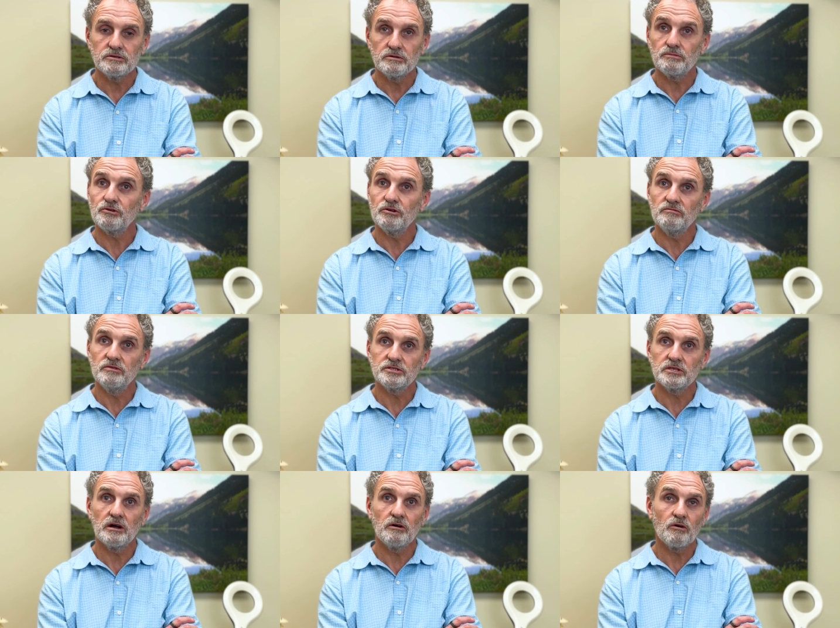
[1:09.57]
to improve
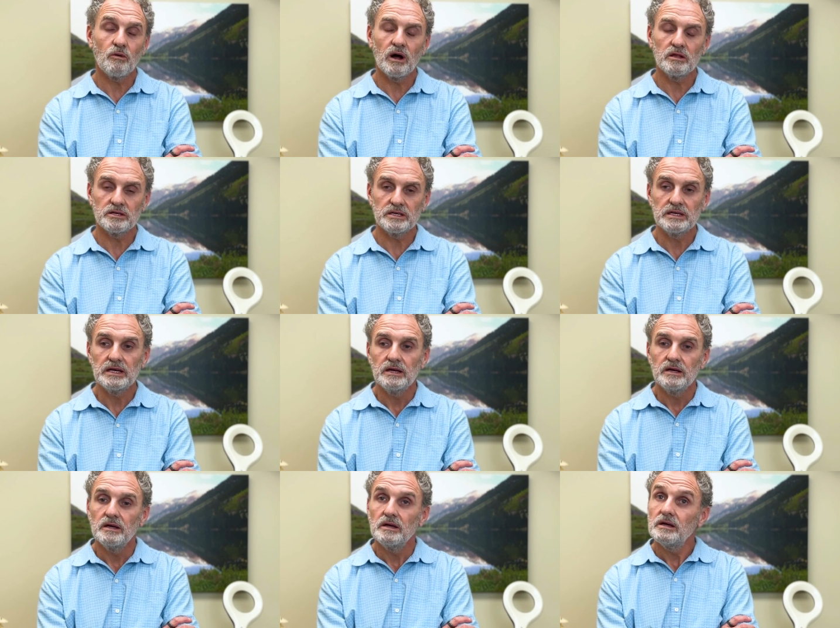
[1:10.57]
cell quality.
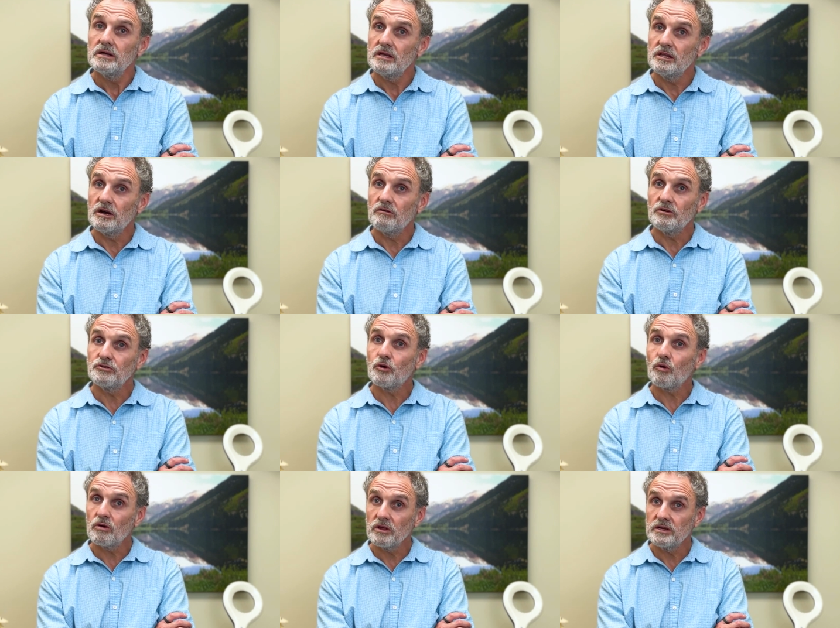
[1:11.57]
Getting off the
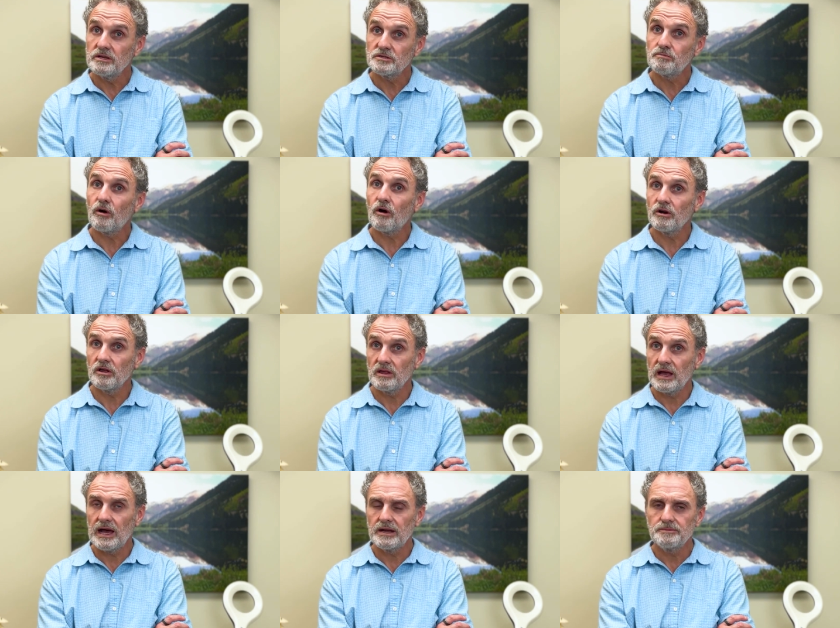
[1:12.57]
toilet is part of
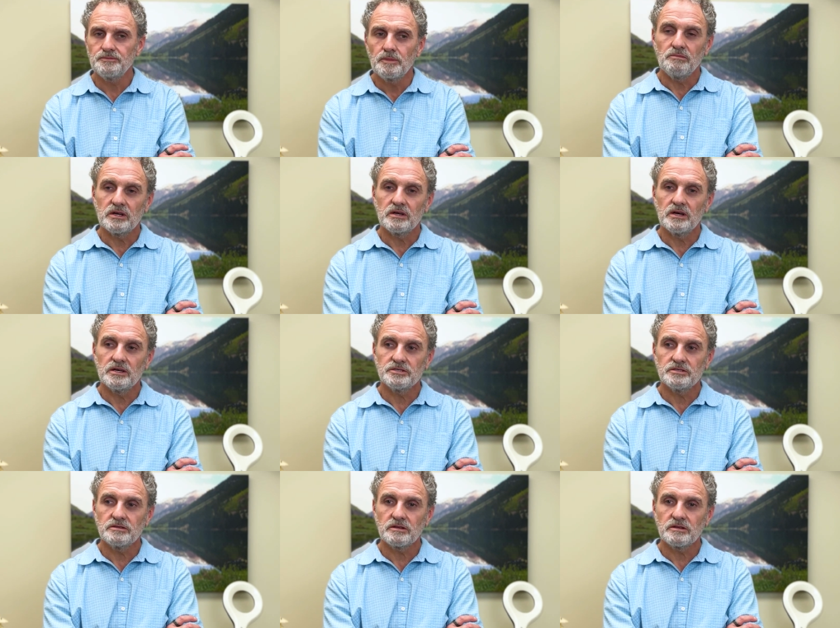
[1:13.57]
that, because